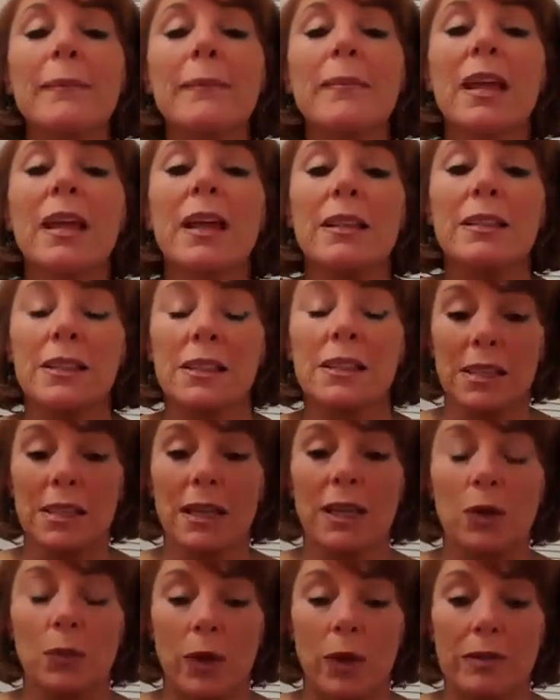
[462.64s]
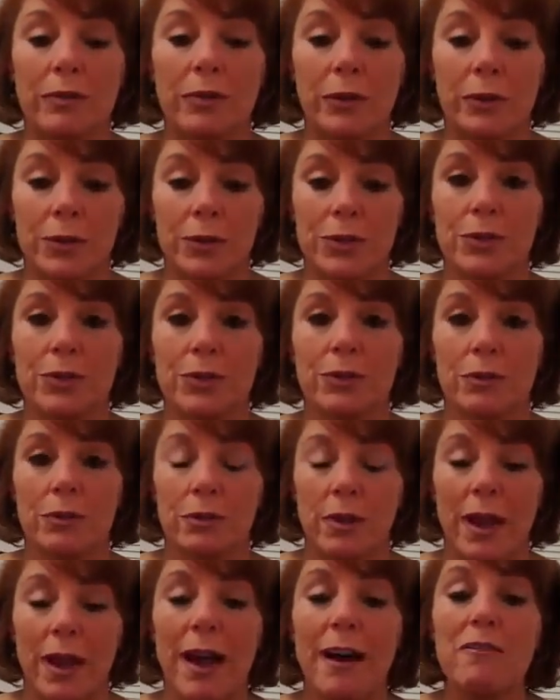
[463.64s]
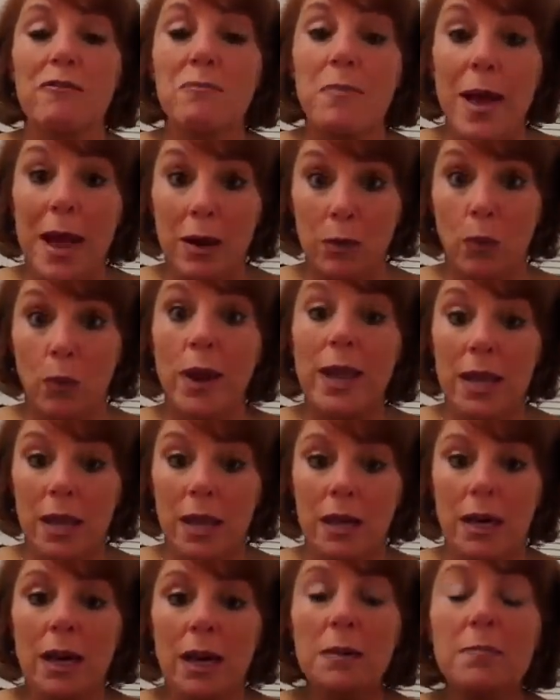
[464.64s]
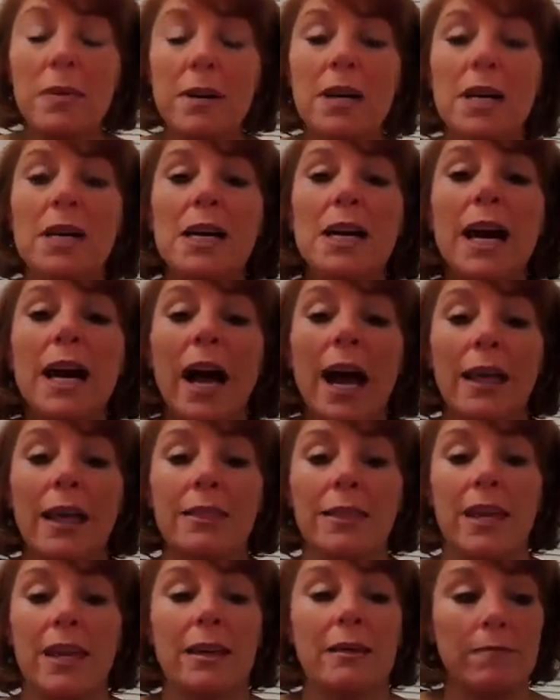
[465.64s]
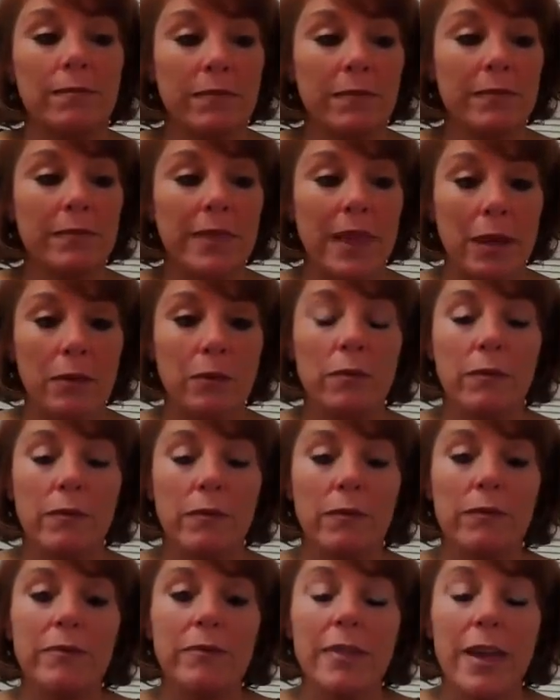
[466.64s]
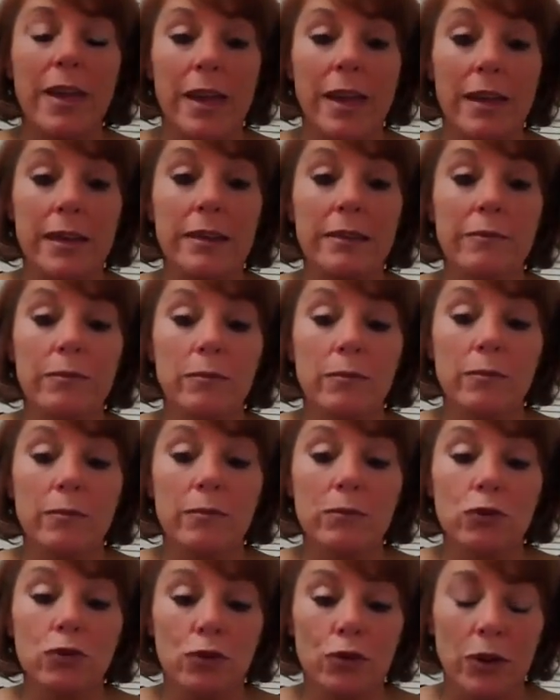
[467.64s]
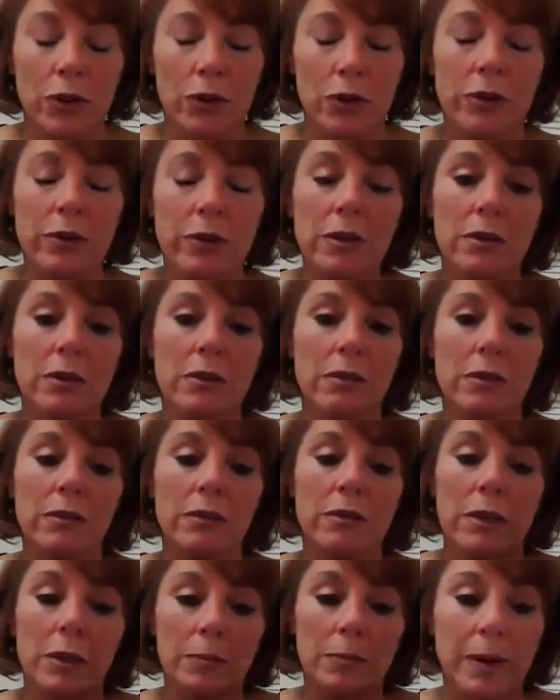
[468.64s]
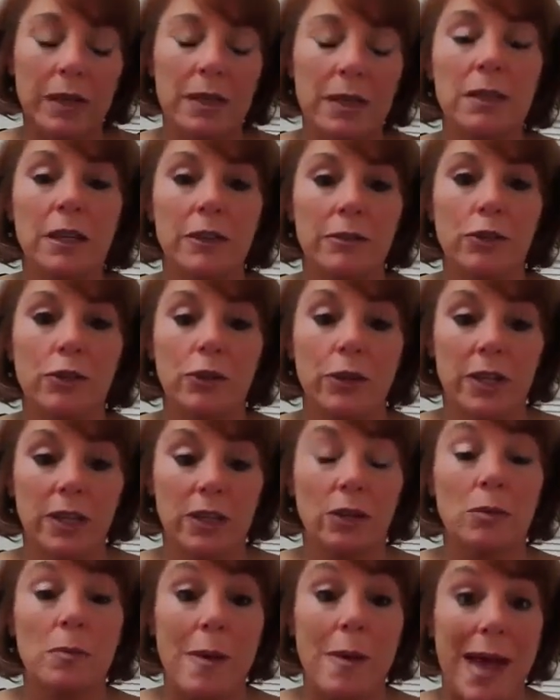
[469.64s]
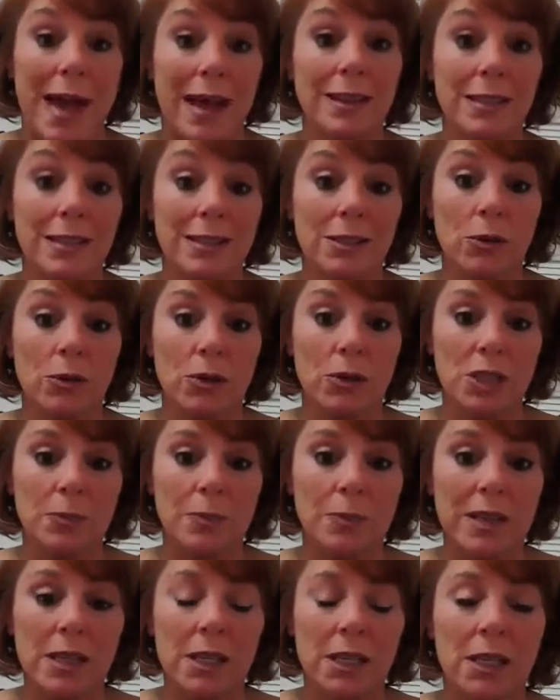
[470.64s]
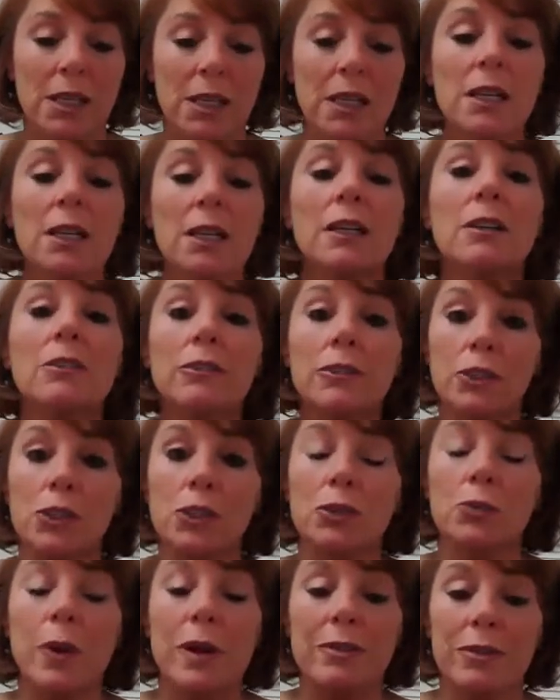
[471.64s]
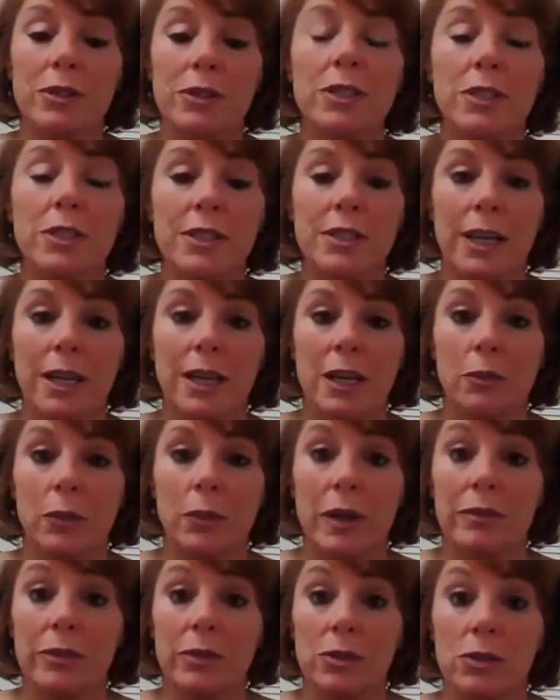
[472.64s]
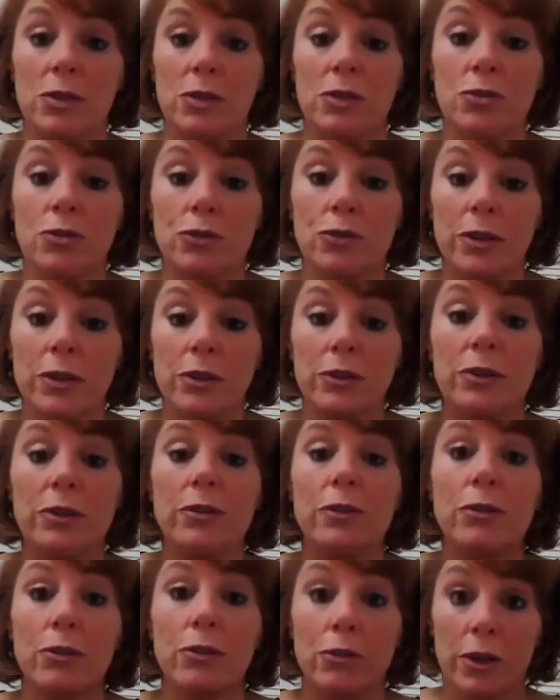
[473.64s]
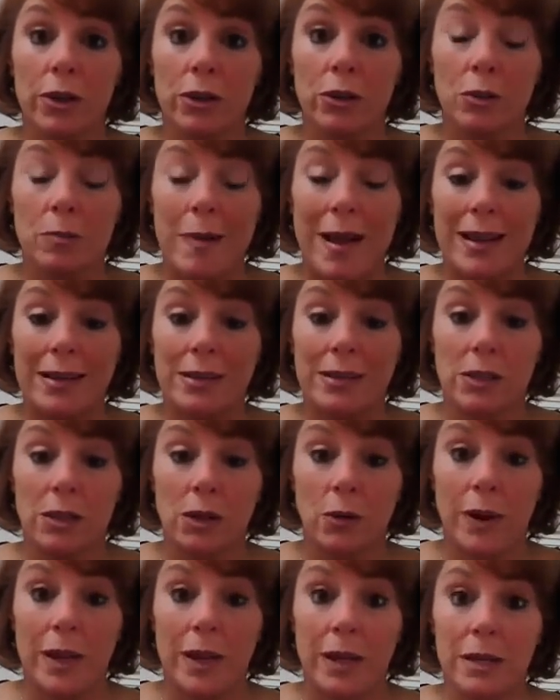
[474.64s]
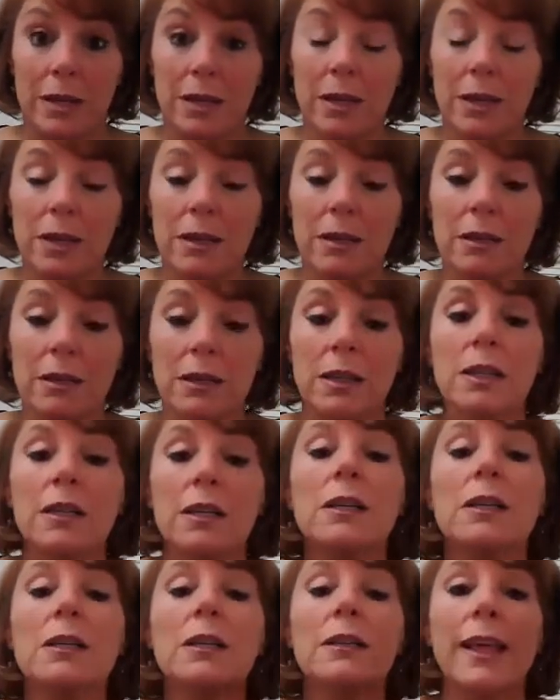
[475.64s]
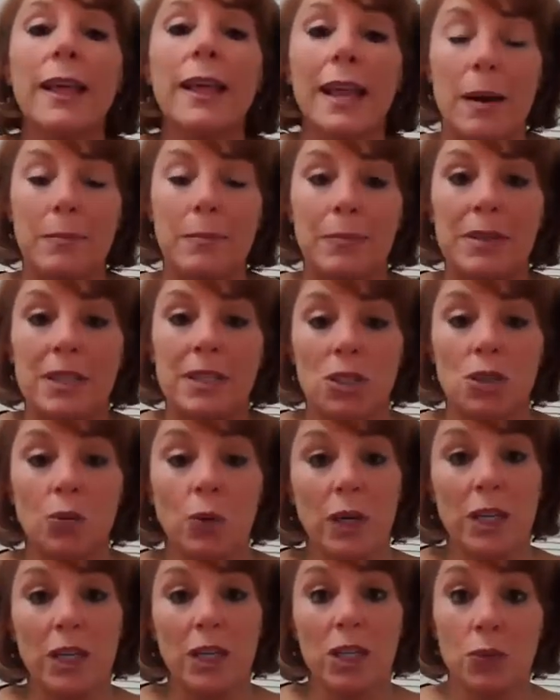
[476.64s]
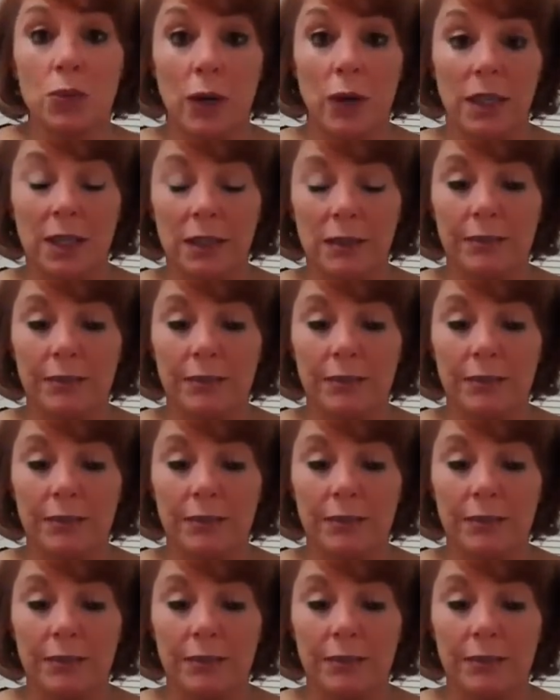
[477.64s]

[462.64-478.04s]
And the second wavers have been waking up, and they triggered the button of critical mass, so to speak. First wavers and second wavers triggered the critical mass awakening that happened in 2020.